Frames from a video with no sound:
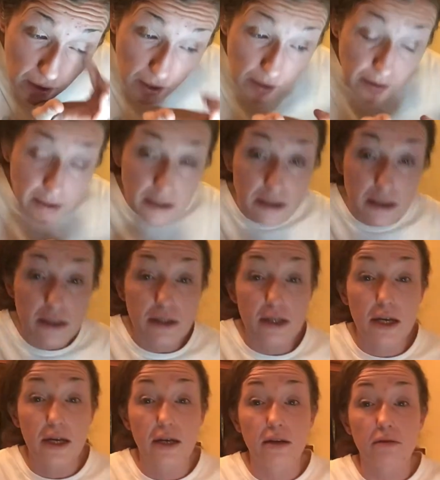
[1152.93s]
And this is
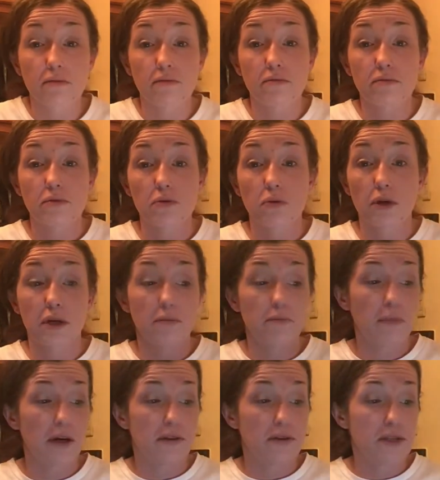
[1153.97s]
in 20,
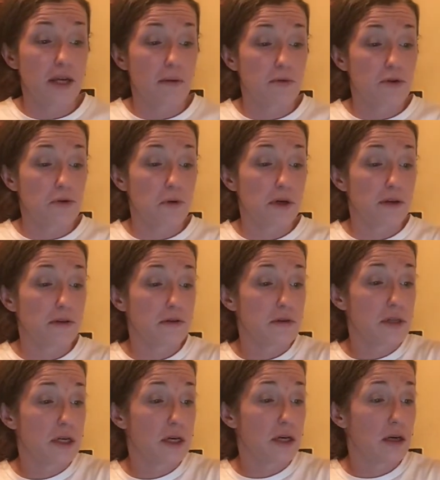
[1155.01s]
about the summer of
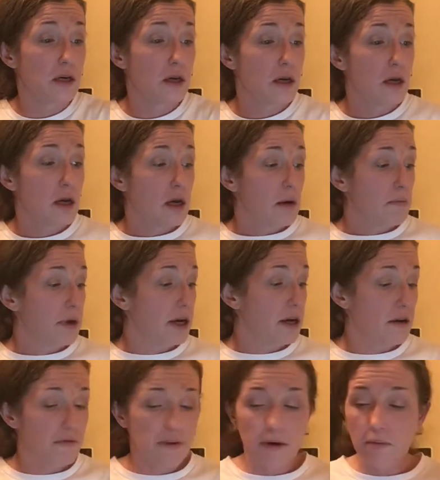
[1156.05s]
2013. By
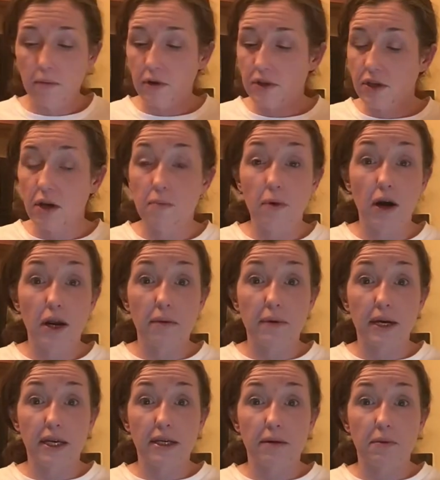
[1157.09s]
November, so Bonnie
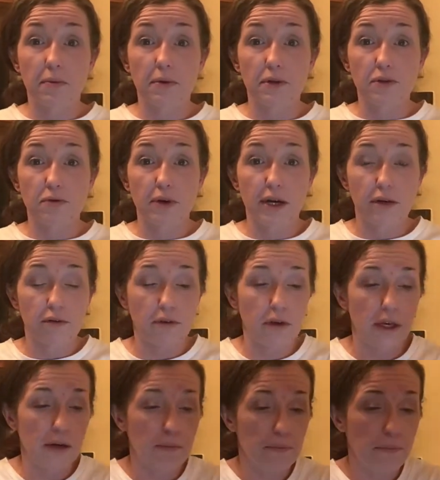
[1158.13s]
began to give me pills
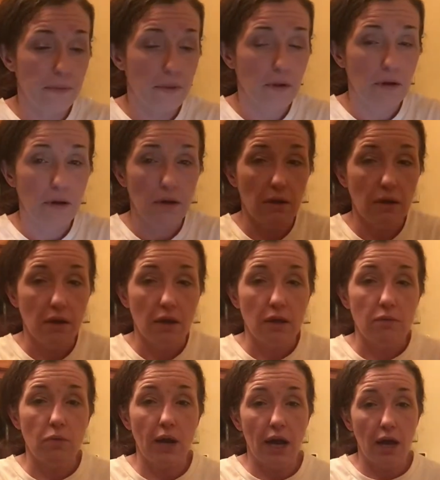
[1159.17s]
regularly.
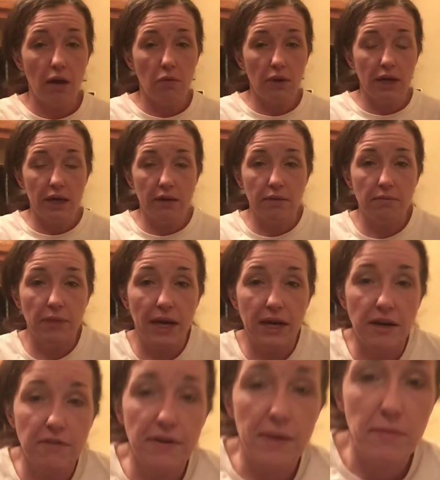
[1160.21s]
Well, when by
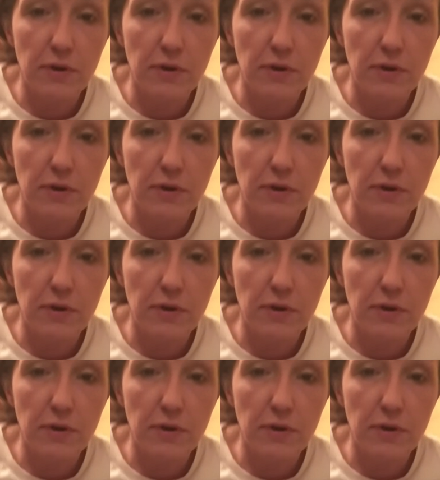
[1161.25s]
November